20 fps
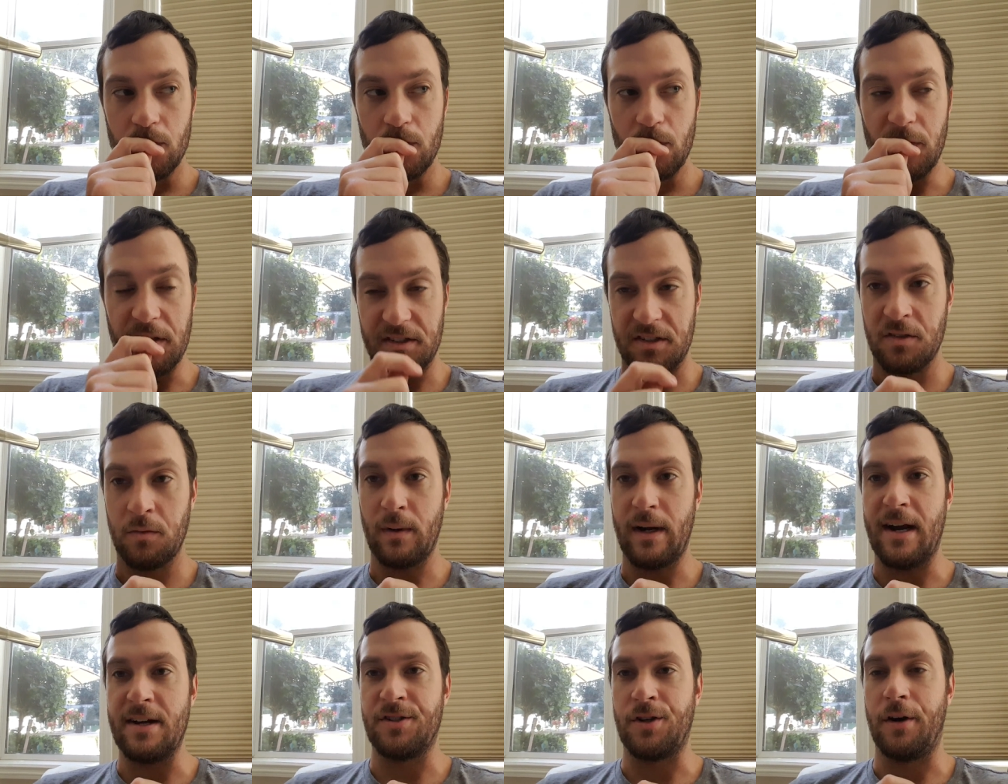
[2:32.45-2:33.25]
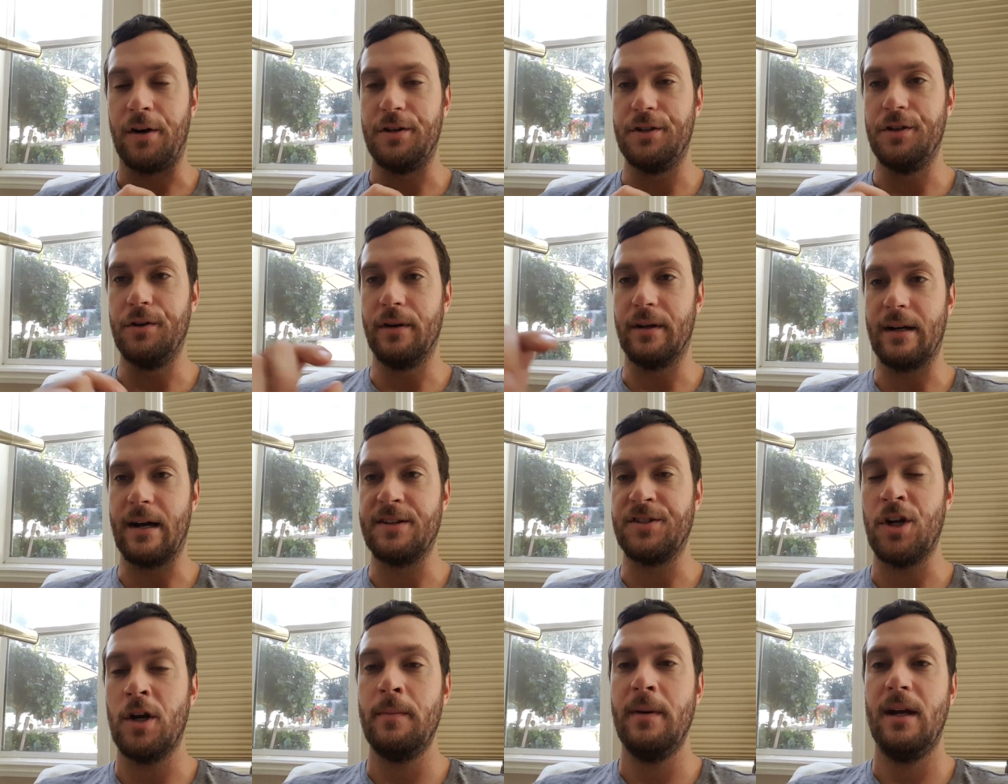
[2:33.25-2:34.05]
this is what I started doing.
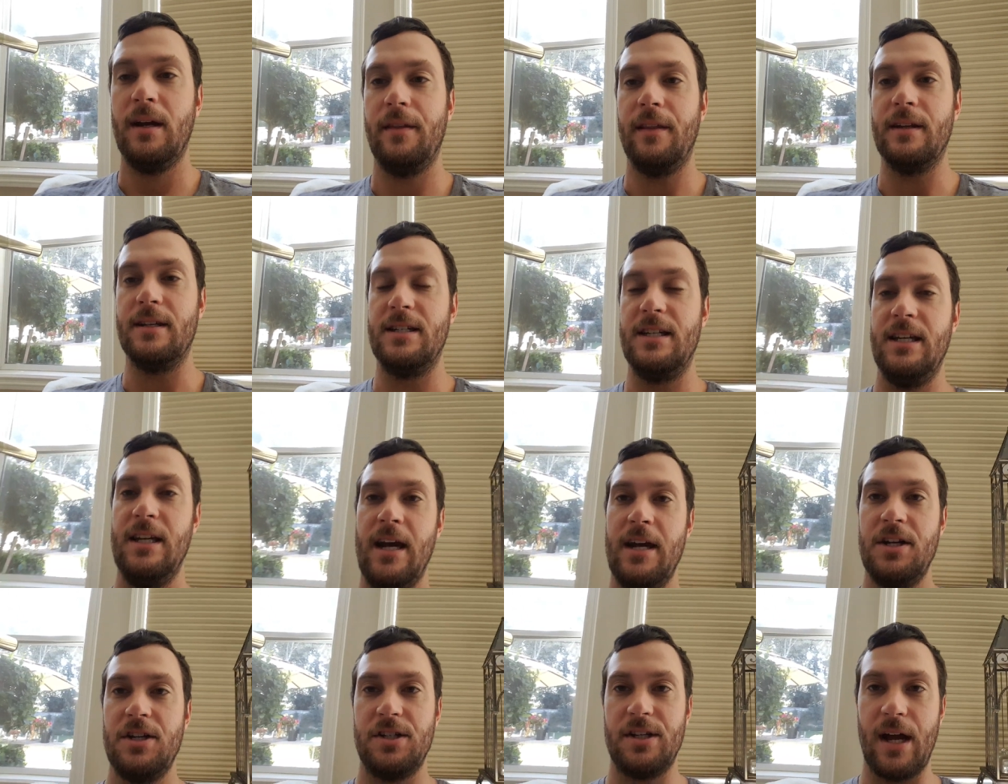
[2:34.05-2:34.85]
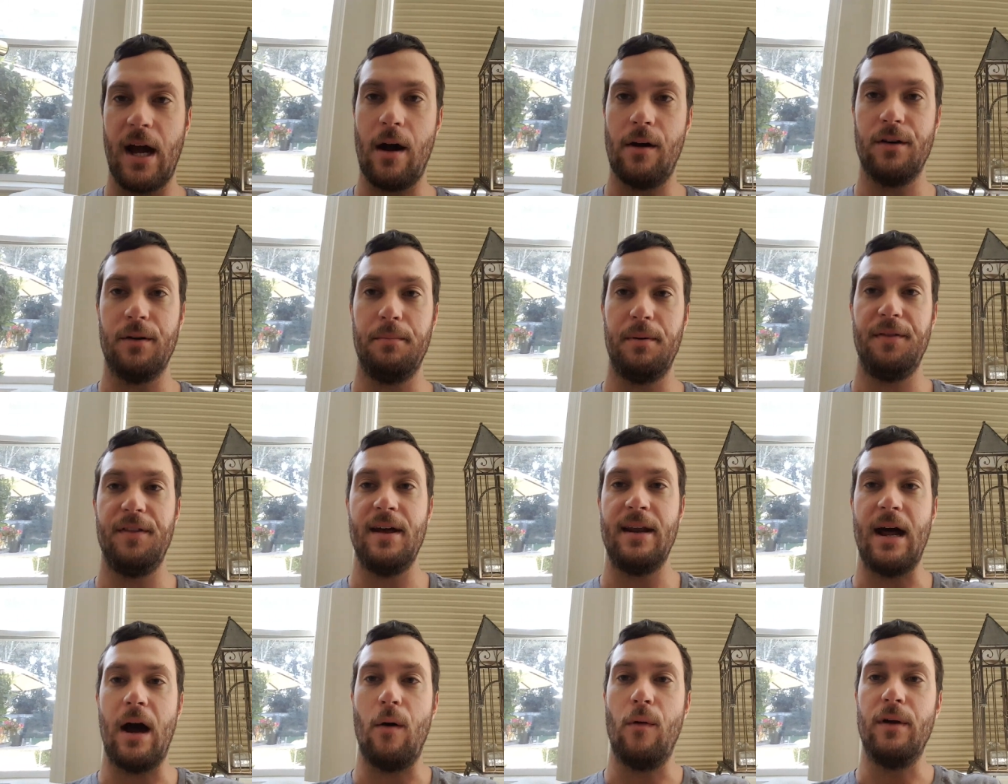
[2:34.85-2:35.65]
I started making the TH sound, but
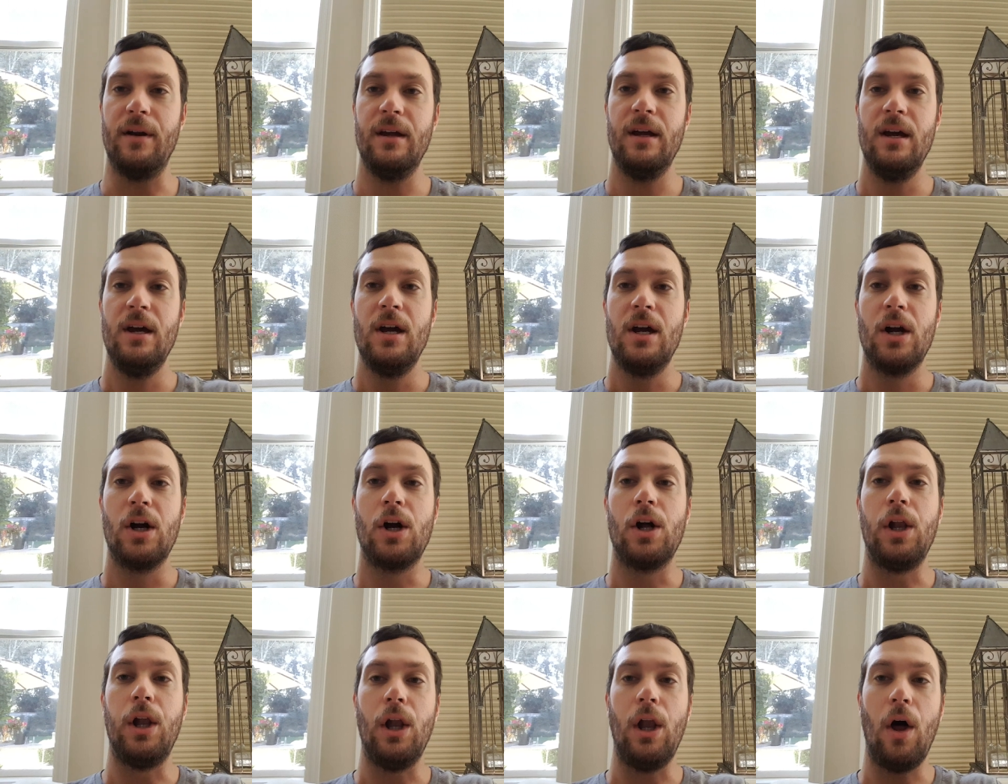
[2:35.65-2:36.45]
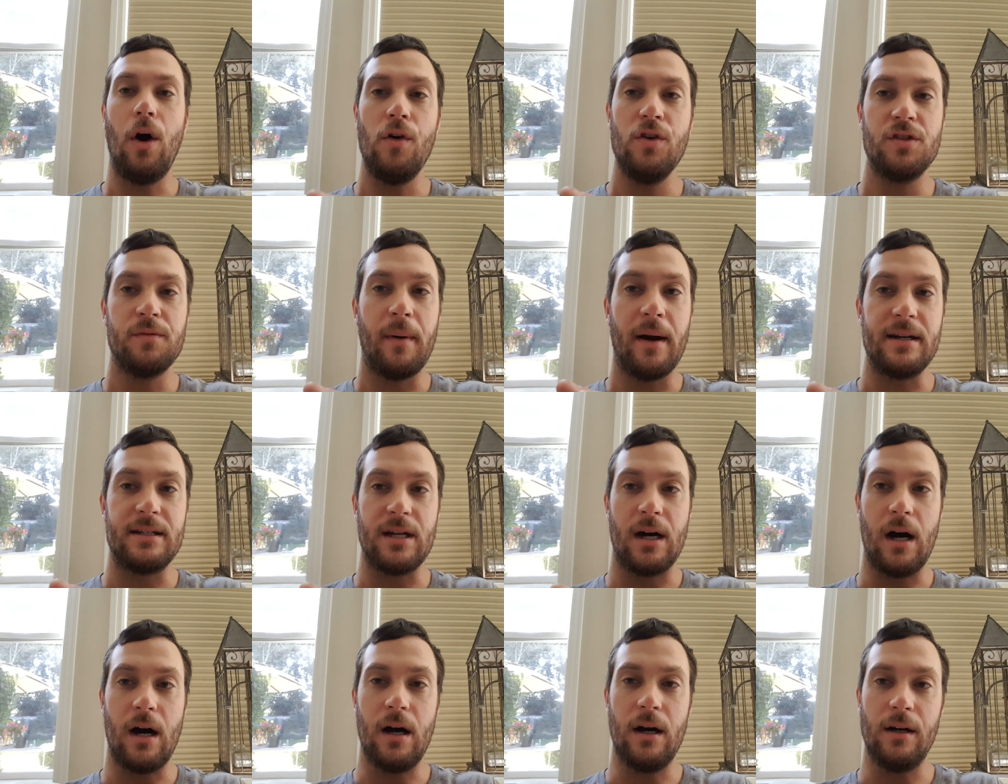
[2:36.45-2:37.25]
then I would close my
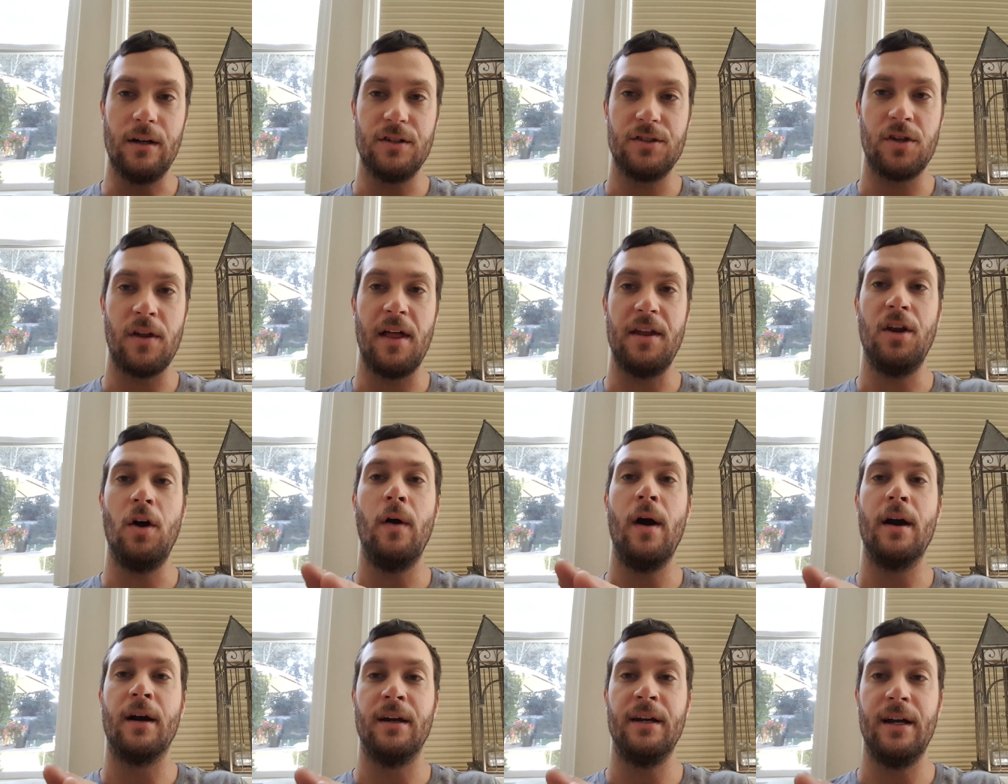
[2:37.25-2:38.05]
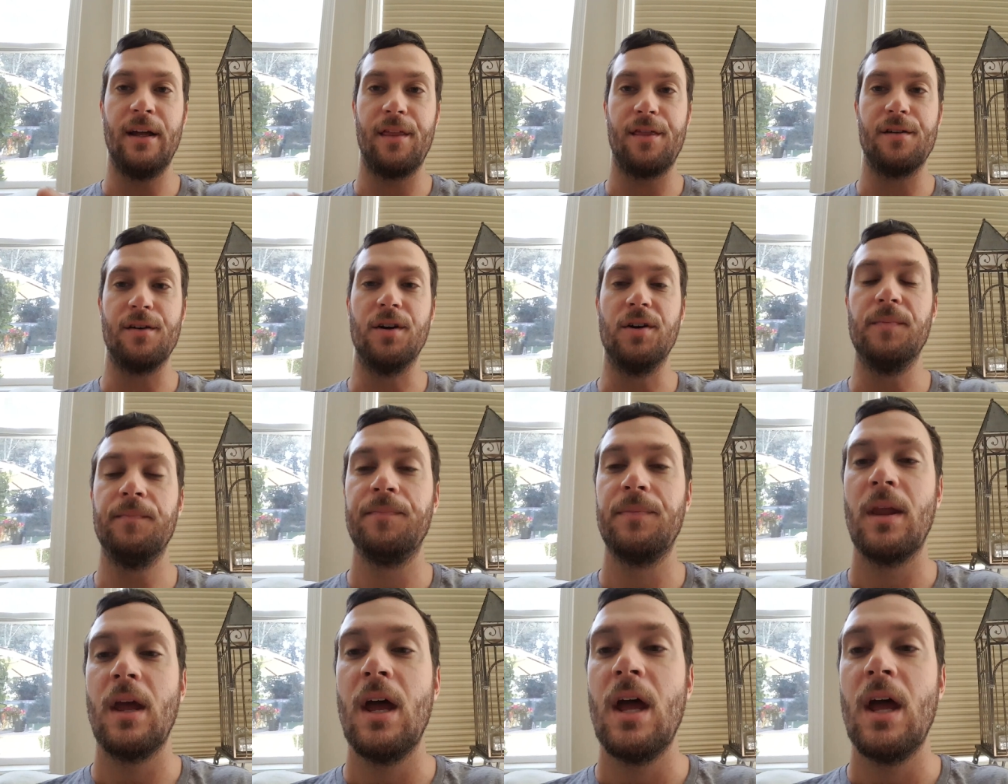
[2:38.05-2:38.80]
tongue so that no air can get through.